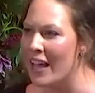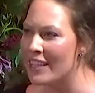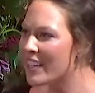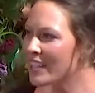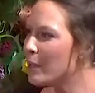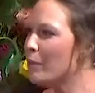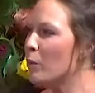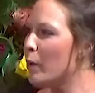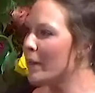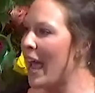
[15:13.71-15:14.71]
It's not something
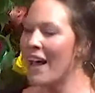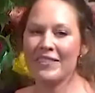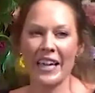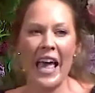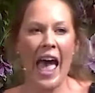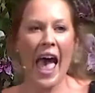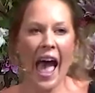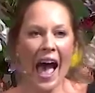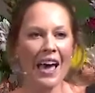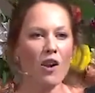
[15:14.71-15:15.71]
where we have to
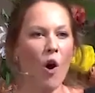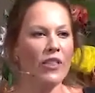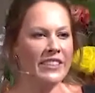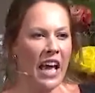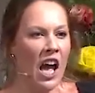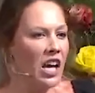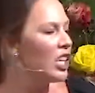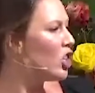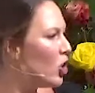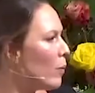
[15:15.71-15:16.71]
add all this
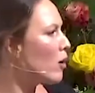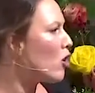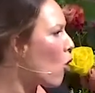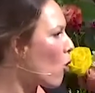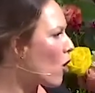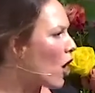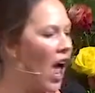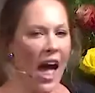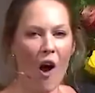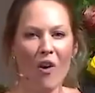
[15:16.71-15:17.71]
humor or
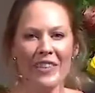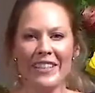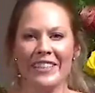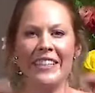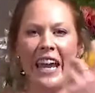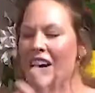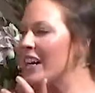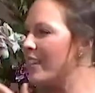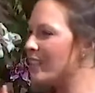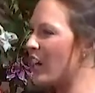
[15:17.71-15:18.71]
all this
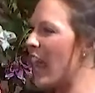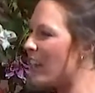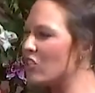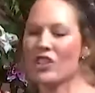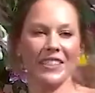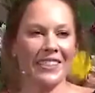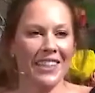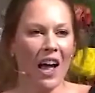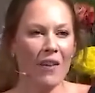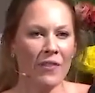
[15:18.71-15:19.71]
narratives or extra
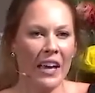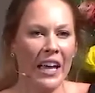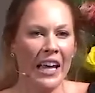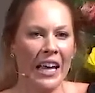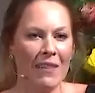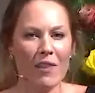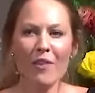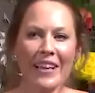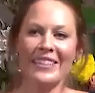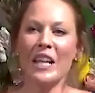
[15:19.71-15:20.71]
stuff, even though
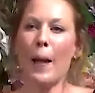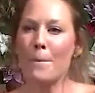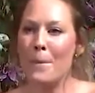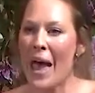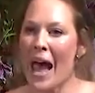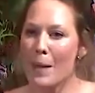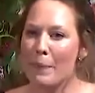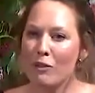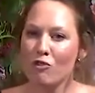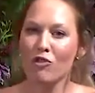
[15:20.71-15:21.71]
that's not bad,
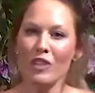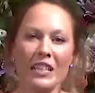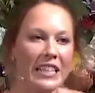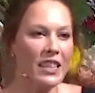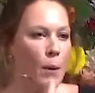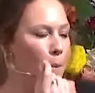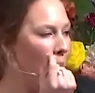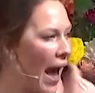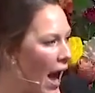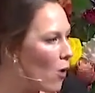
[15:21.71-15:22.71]
but really the
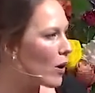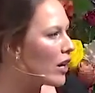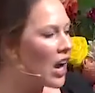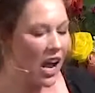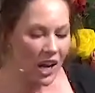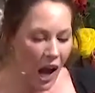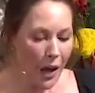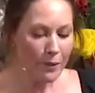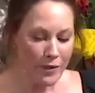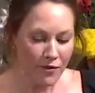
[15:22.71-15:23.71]
power
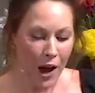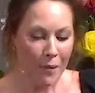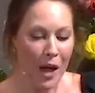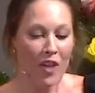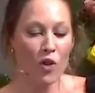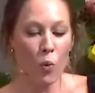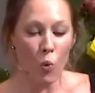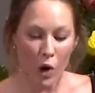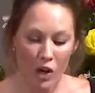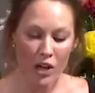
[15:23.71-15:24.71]
comes from the
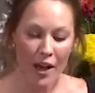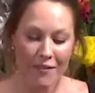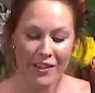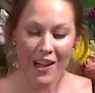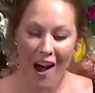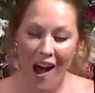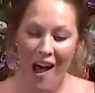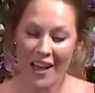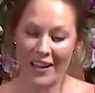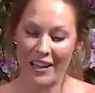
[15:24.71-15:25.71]
Word of
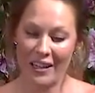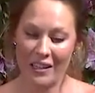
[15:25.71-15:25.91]
God.